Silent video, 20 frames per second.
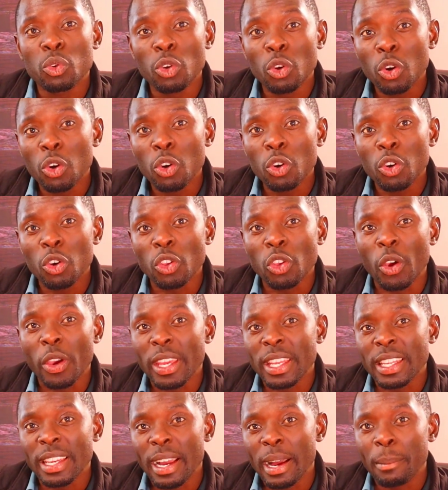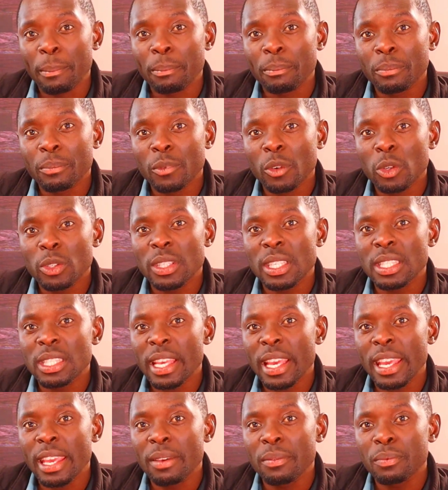grow your income. Because they
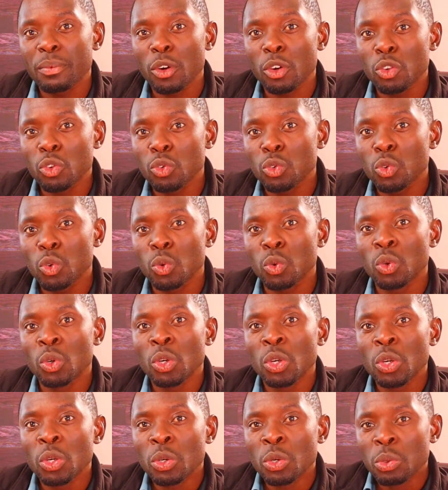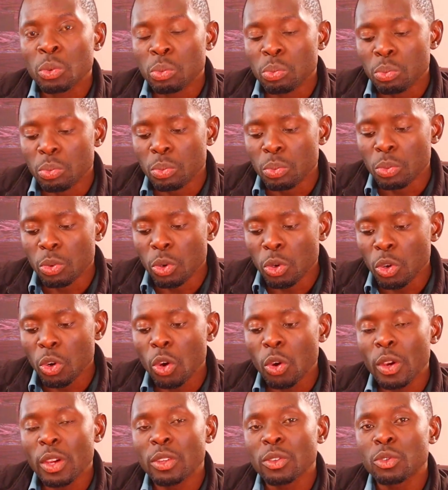say for you to
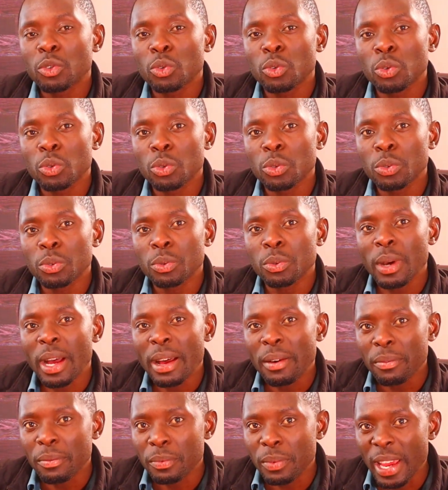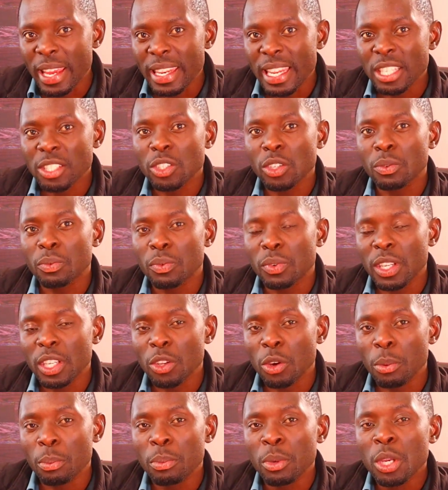grow and to have financial
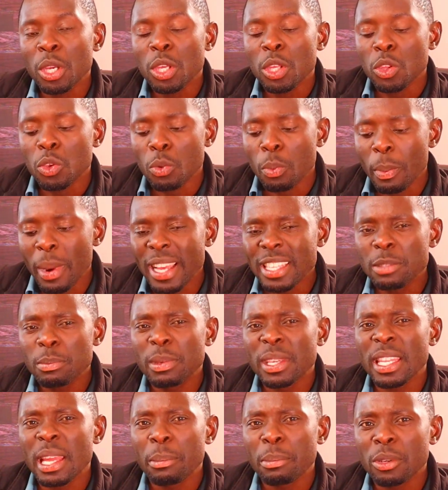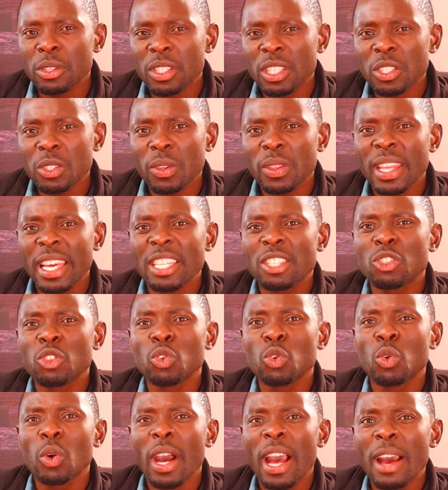freedom, you must be in a position that
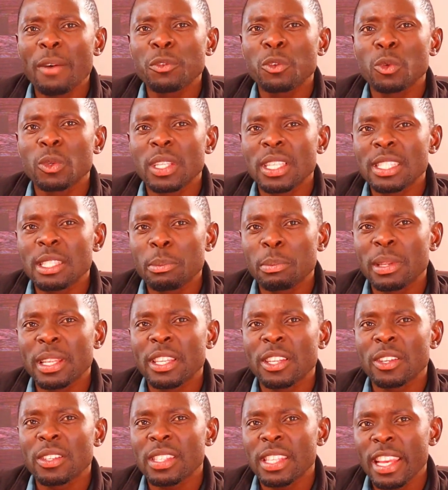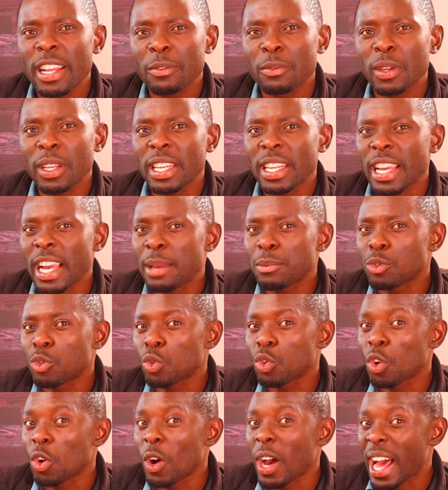you have to discipline yourself when it comes
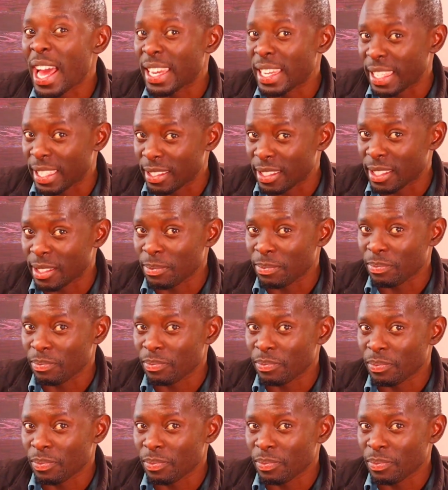to your earnings.